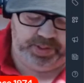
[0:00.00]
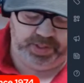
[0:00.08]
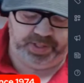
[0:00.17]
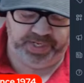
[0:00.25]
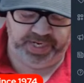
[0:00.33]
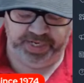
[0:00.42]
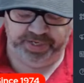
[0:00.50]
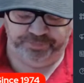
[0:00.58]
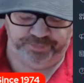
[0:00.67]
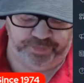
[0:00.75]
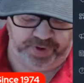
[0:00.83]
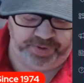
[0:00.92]

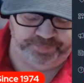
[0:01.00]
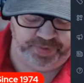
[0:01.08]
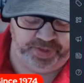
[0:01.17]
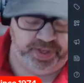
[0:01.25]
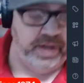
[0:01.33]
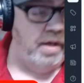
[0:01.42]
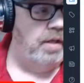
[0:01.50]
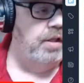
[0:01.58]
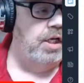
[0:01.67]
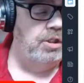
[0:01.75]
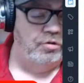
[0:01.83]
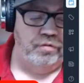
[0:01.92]
Again, from the
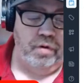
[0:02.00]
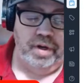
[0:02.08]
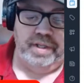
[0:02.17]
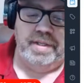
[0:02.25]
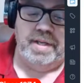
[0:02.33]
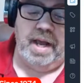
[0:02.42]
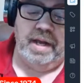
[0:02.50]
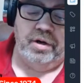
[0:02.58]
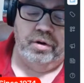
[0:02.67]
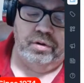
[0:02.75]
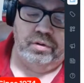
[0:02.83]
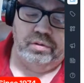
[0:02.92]
Detroit
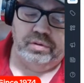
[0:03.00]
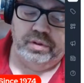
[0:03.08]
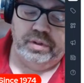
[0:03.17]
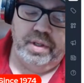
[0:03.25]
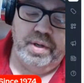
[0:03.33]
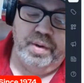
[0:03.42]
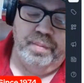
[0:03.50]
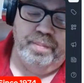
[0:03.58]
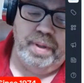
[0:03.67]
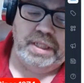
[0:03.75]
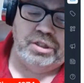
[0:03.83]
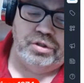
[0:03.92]
Tigers,
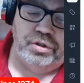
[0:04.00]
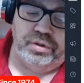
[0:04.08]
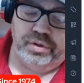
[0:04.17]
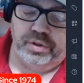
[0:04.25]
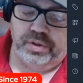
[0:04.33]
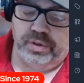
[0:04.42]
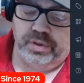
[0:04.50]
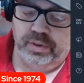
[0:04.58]
pitcher